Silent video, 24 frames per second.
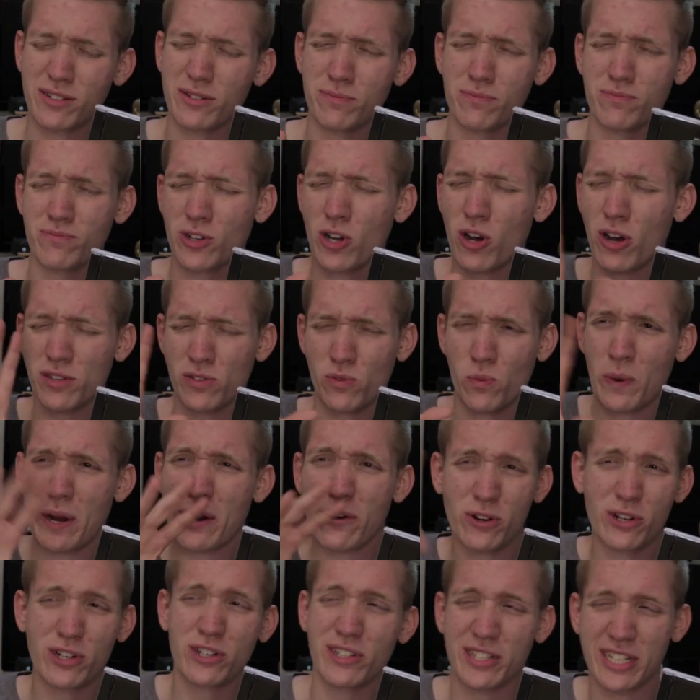it'll cause a
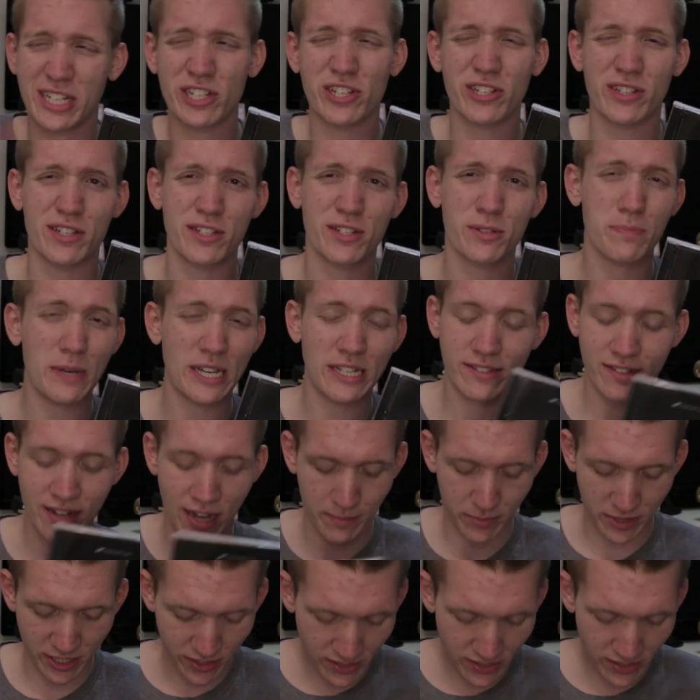weird glitch in the space-time